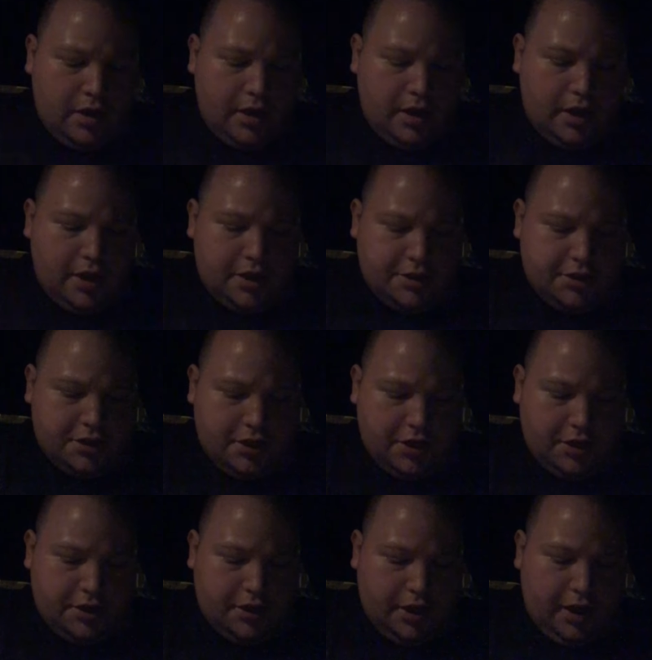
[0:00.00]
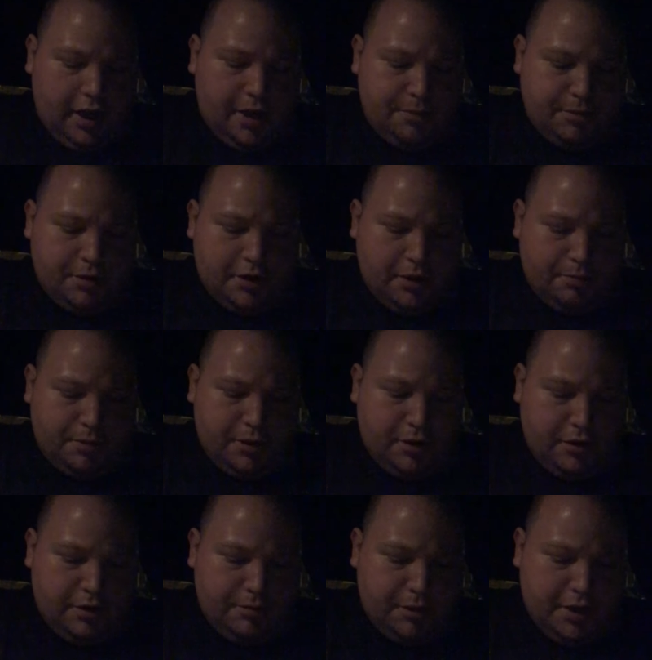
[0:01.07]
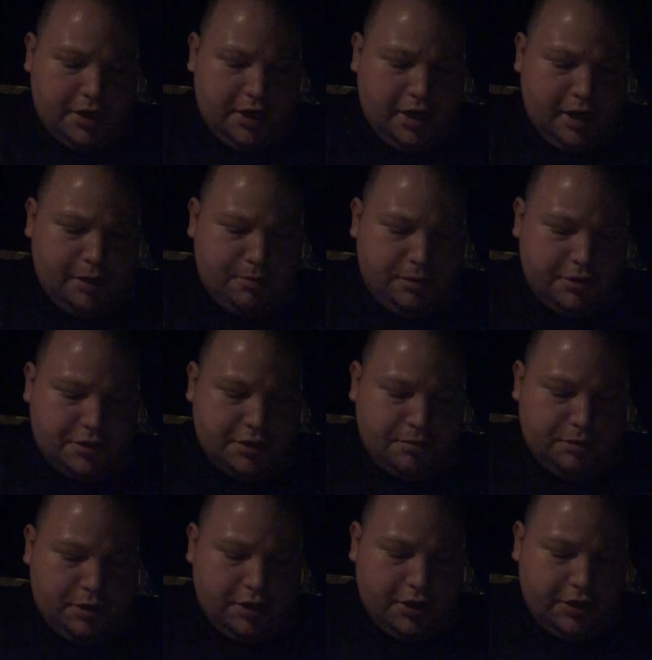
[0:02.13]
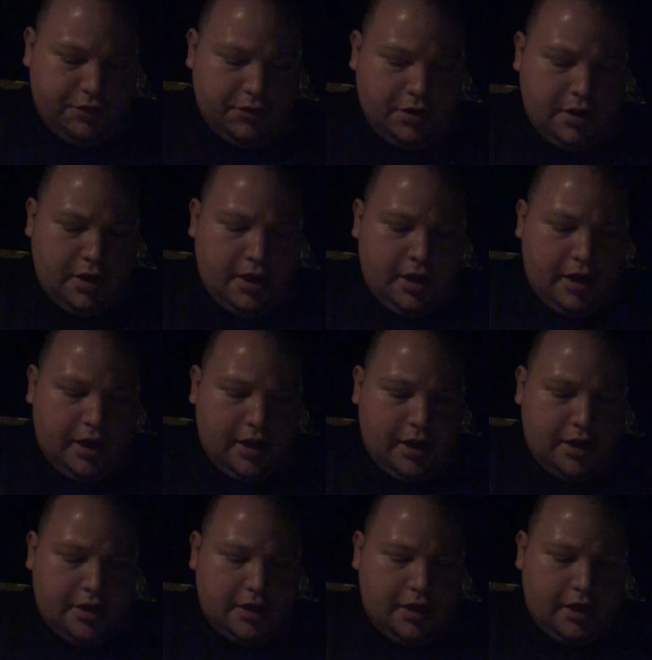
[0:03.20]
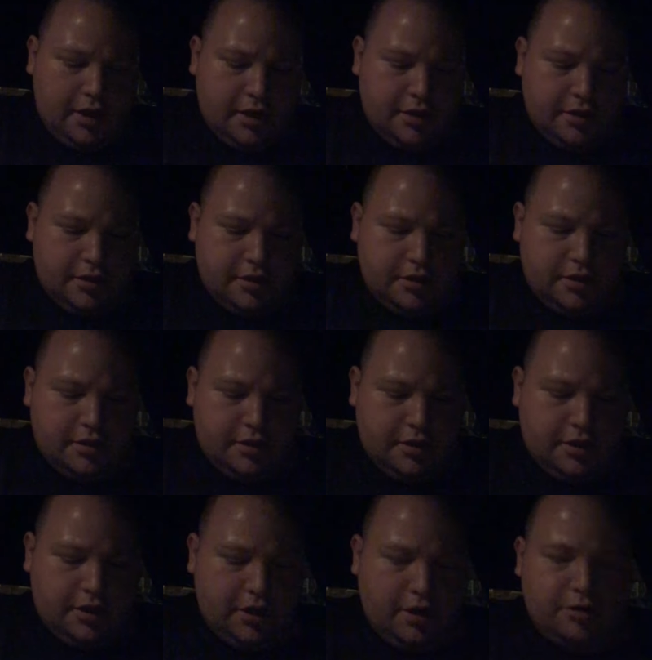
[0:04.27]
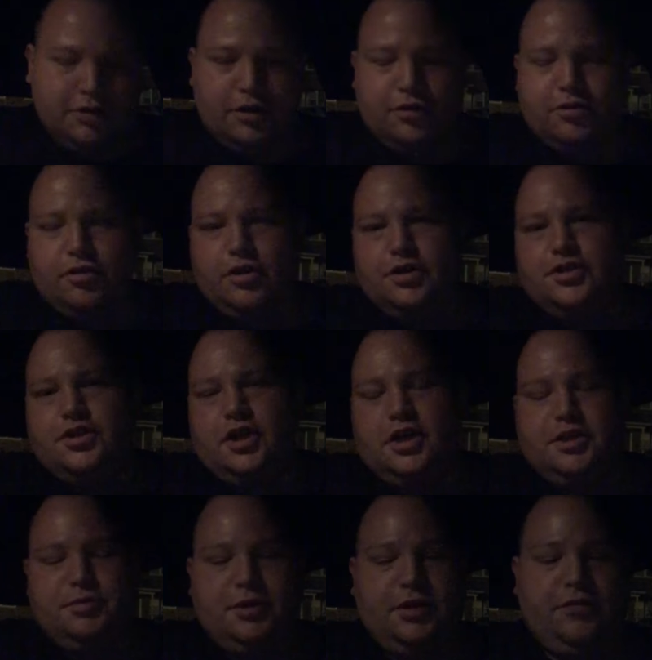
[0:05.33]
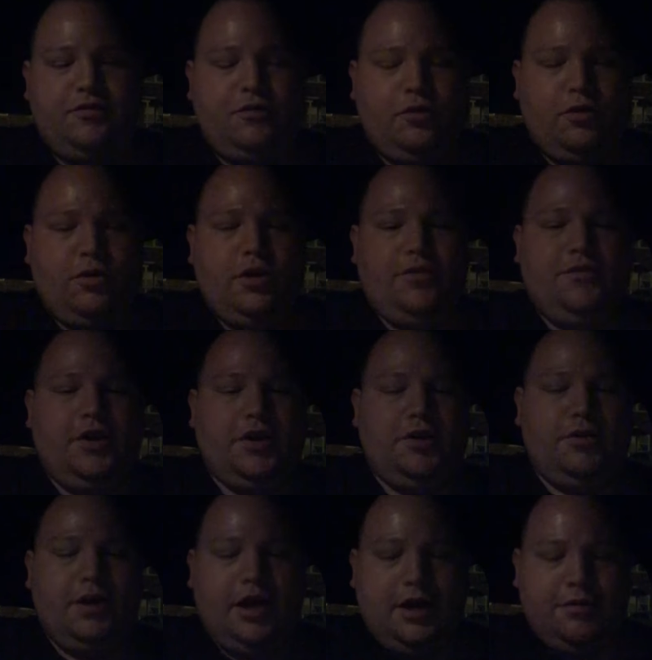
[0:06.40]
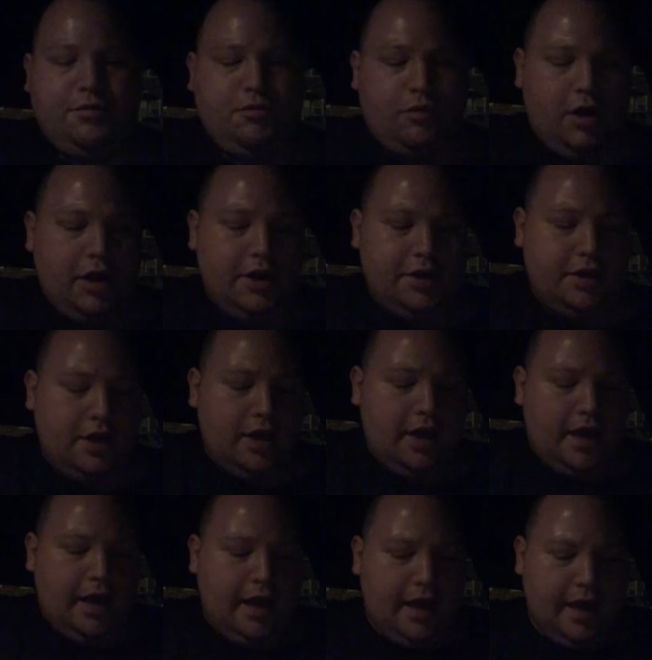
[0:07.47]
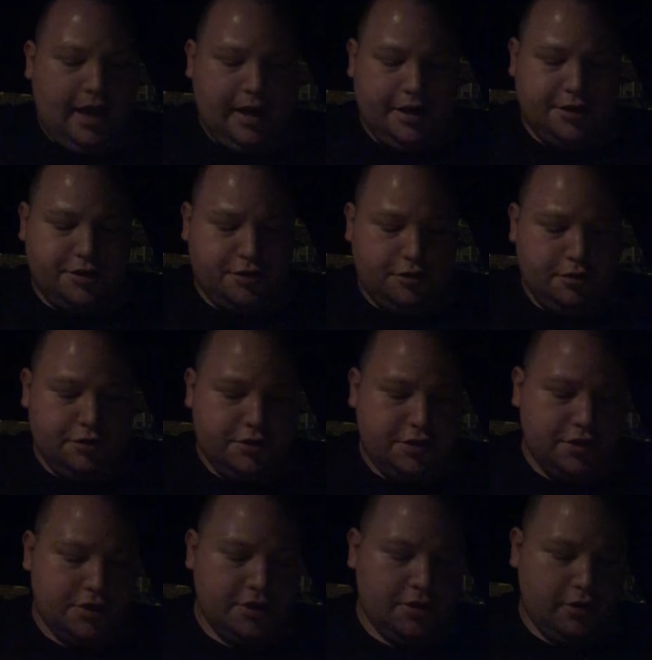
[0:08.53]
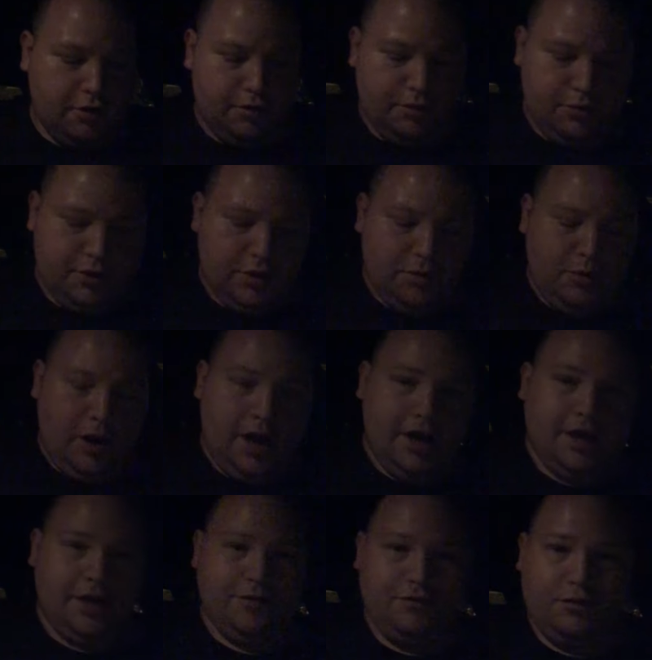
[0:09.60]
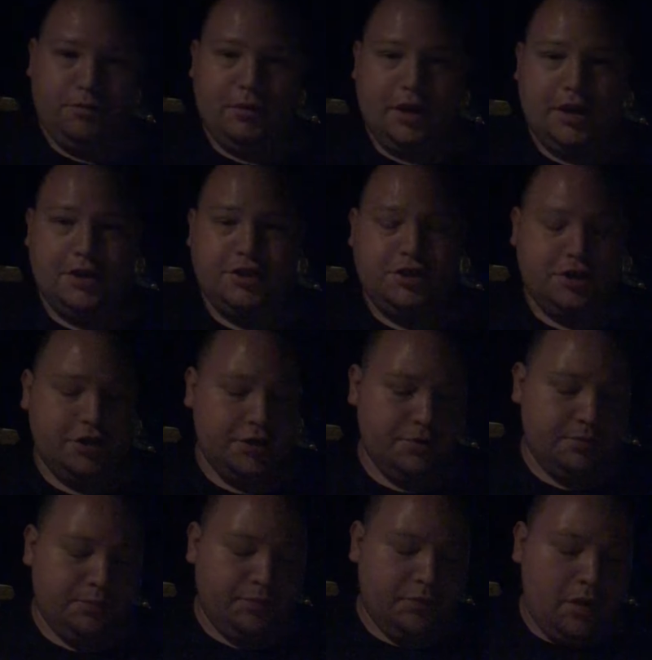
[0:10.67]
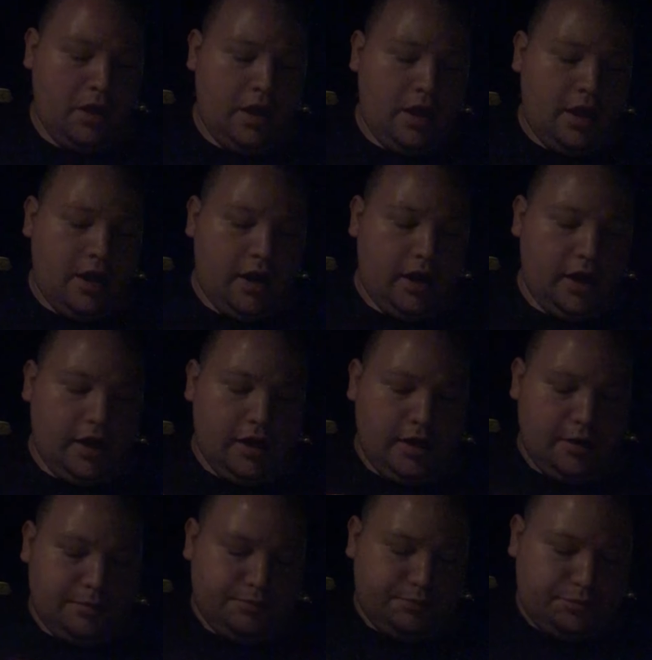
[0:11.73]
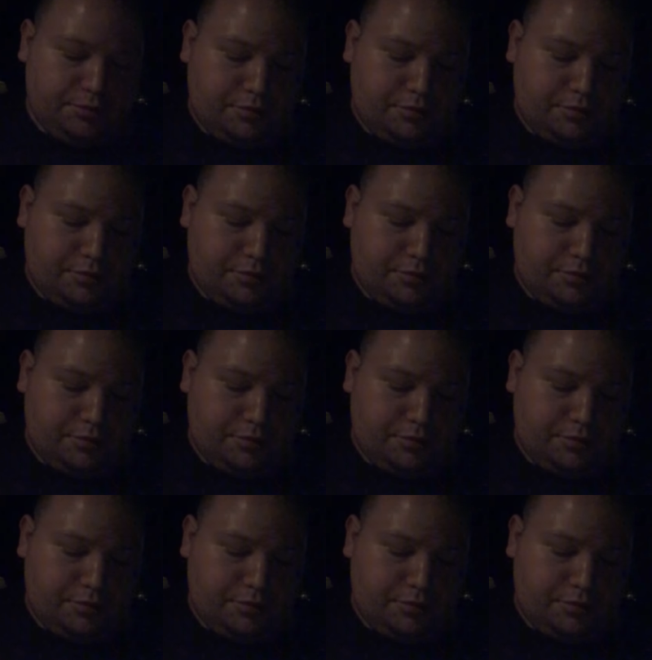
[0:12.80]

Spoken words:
incident that happened up there in Minneapolis, I believe. And you know, don't criticize me for if I don't have the right answers or the right information. I